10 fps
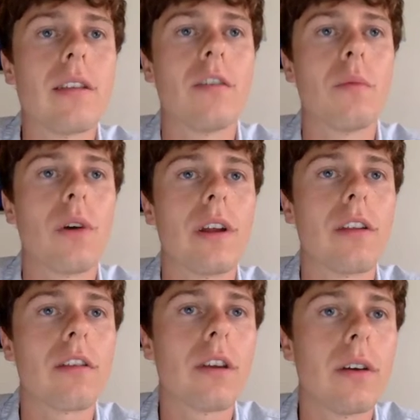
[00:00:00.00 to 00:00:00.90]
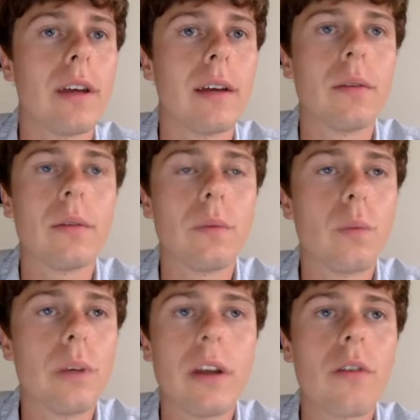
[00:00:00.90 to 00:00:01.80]
density of marine snow here,
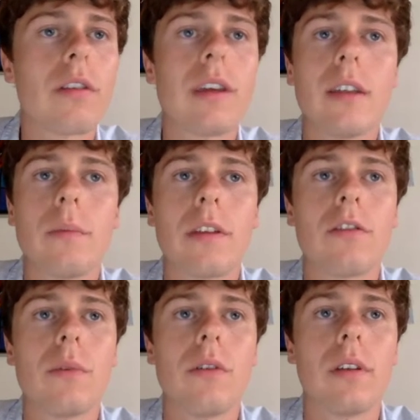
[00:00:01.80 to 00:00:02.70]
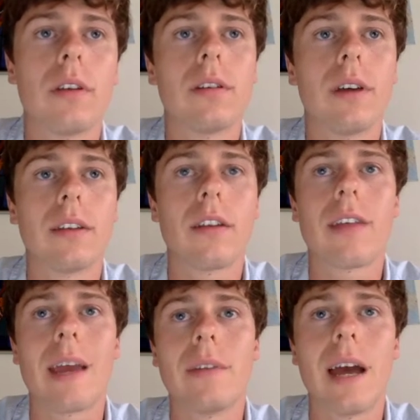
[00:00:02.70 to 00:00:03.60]
we don't see them distributed
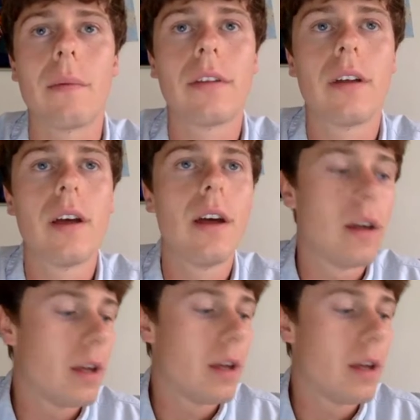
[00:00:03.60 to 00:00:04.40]
at the same depth.